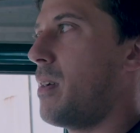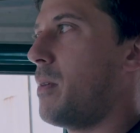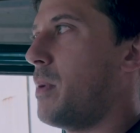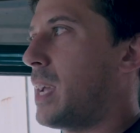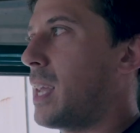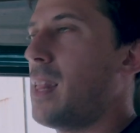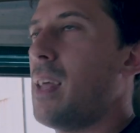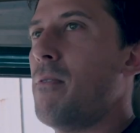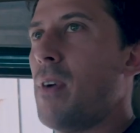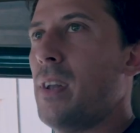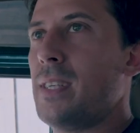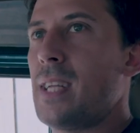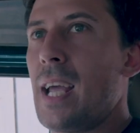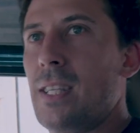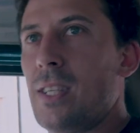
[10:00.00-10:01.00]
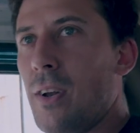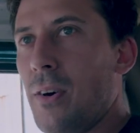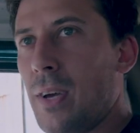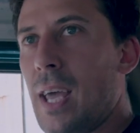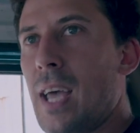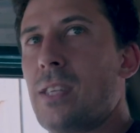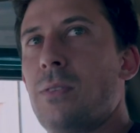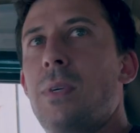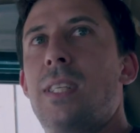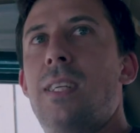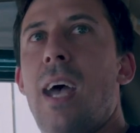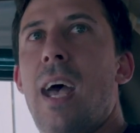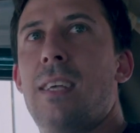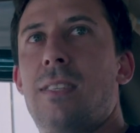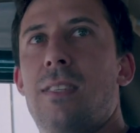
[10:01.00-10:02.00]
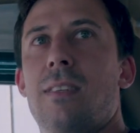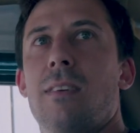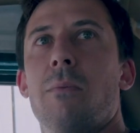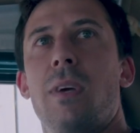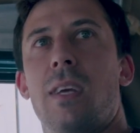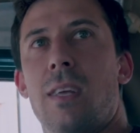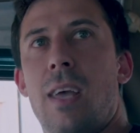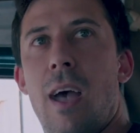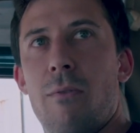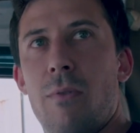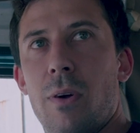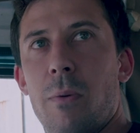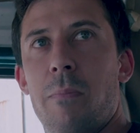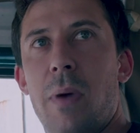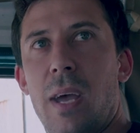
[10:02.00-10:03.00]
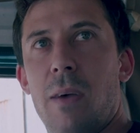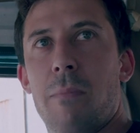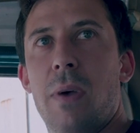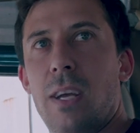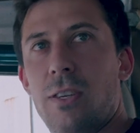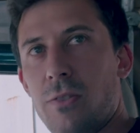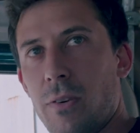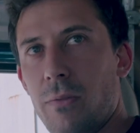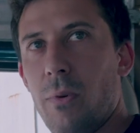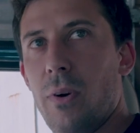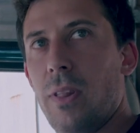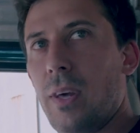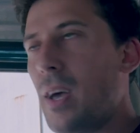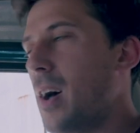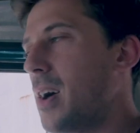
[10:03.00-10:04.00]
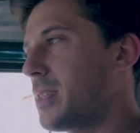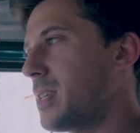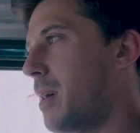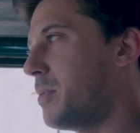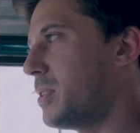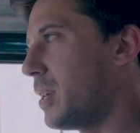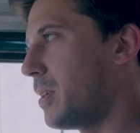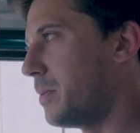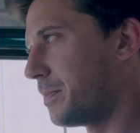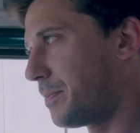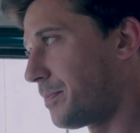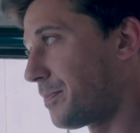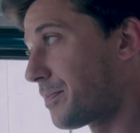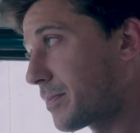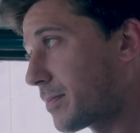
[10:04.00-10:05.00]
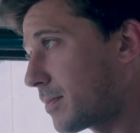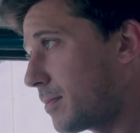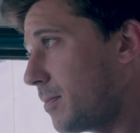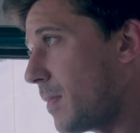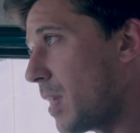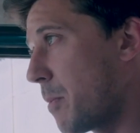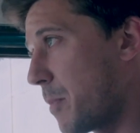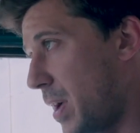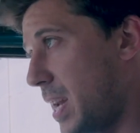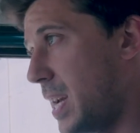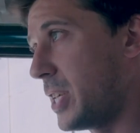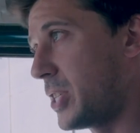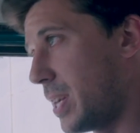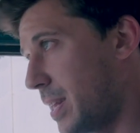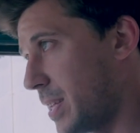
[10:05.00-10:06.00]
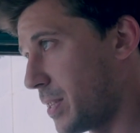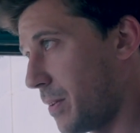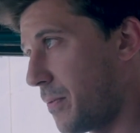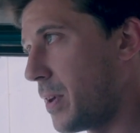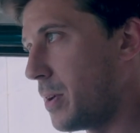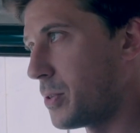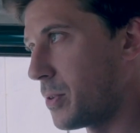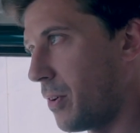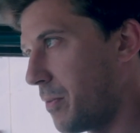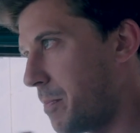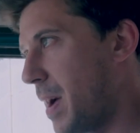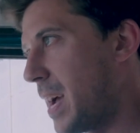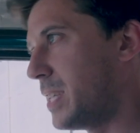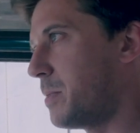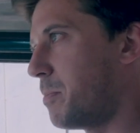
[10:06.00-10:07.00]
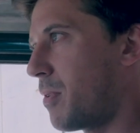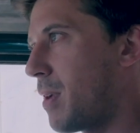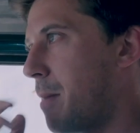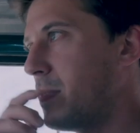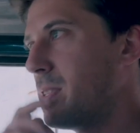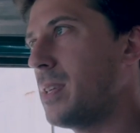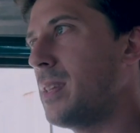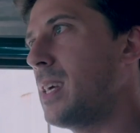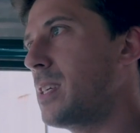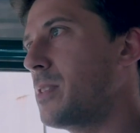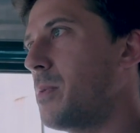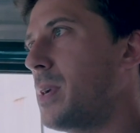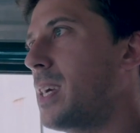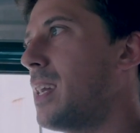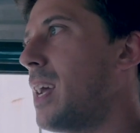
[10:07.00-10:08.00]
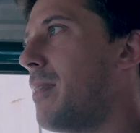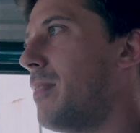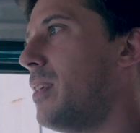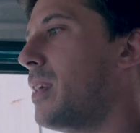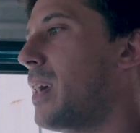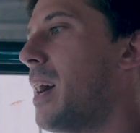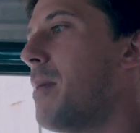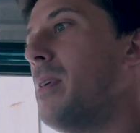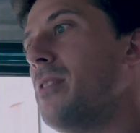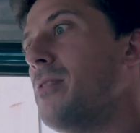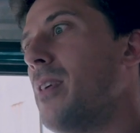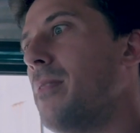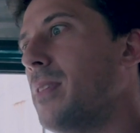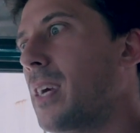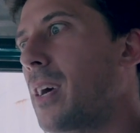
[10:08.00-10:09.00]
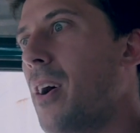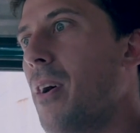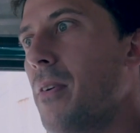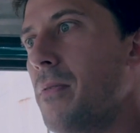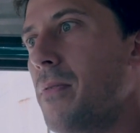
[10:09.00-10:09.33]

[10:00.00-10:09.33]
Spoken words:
we can then run data logging as we test, and we can get a real bigger picture of what the car's up to. But initially there's a few sort of base parameter things we can have a look at by driving the car and